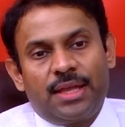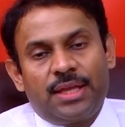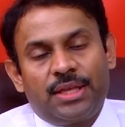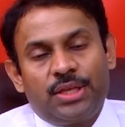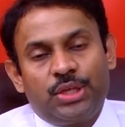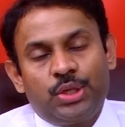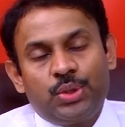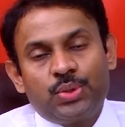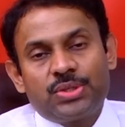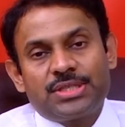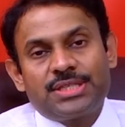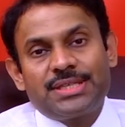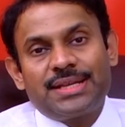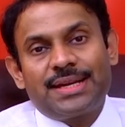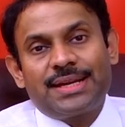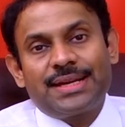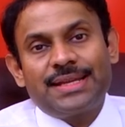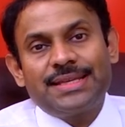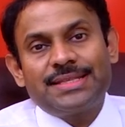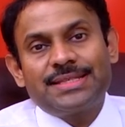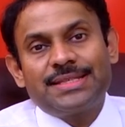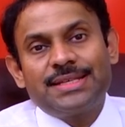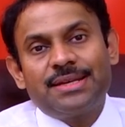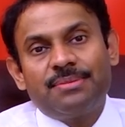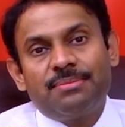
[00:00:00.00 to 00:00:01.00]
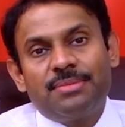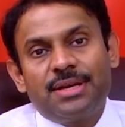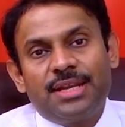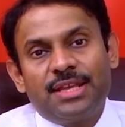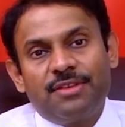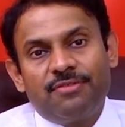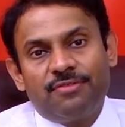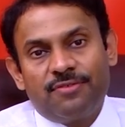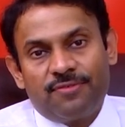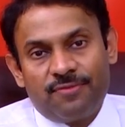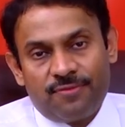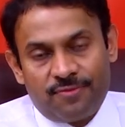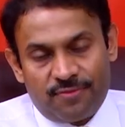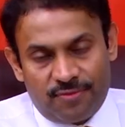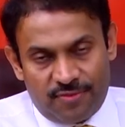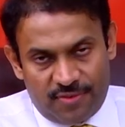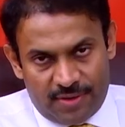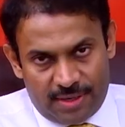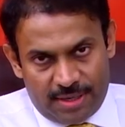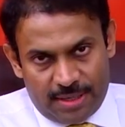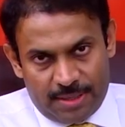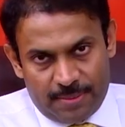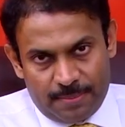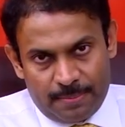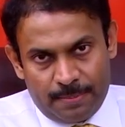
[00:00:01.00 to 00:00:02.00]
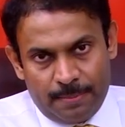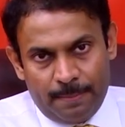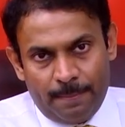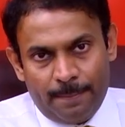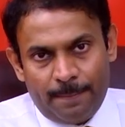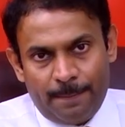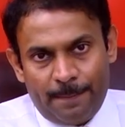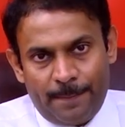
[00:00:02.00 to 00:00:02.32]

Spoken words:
Use a reasonably firm